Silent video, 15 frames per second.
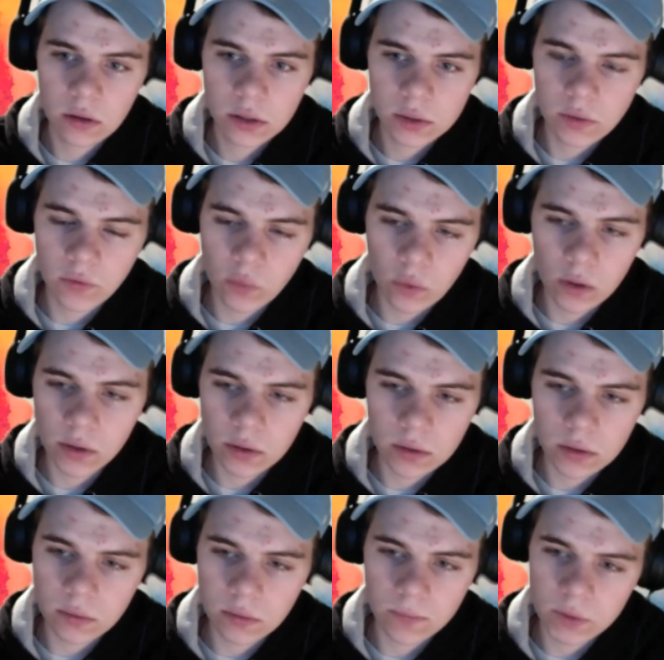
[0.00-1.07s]
So if you want,
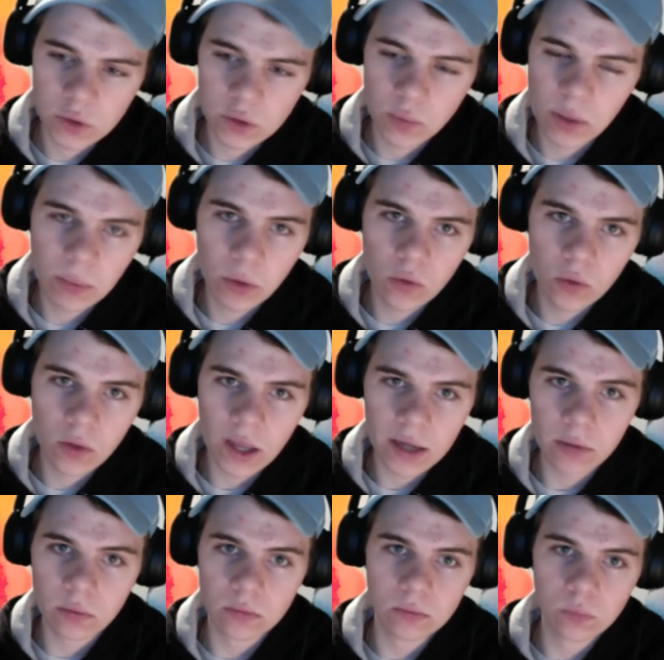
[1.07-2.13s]
so people who
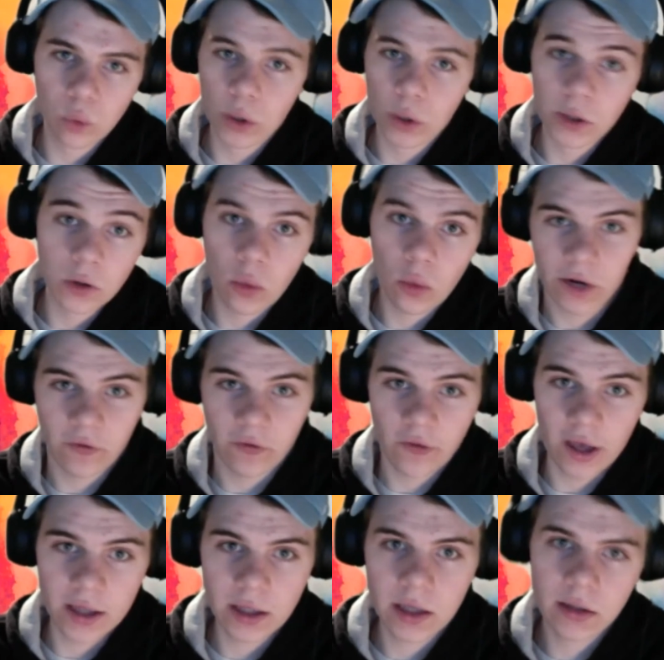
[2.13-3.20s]
like wouldn't know where to
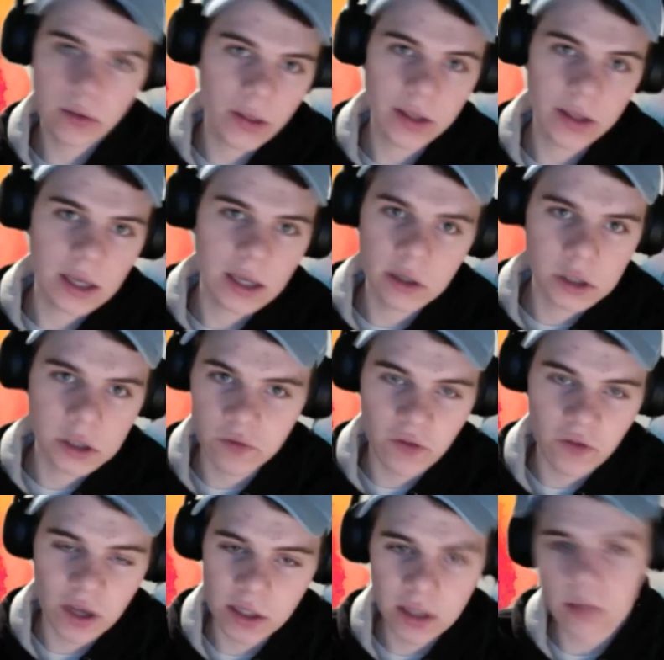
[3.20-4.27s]
find it, like they could just
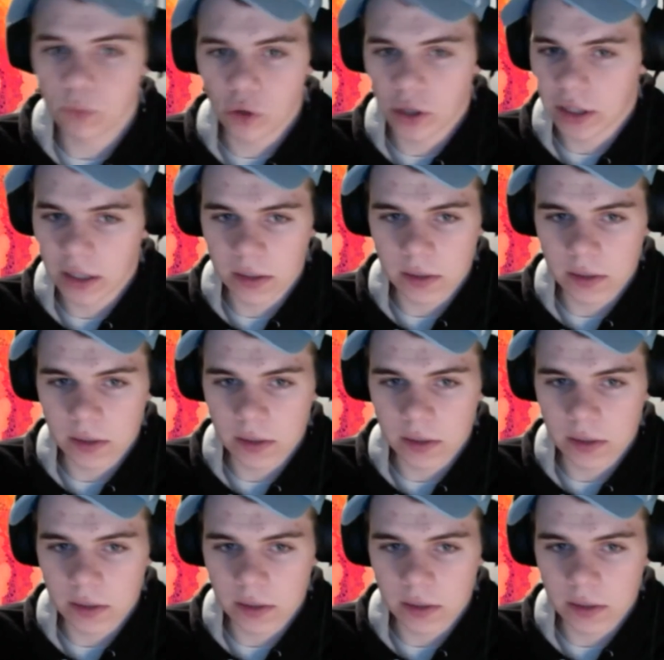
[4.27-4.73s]
find it pretty easily.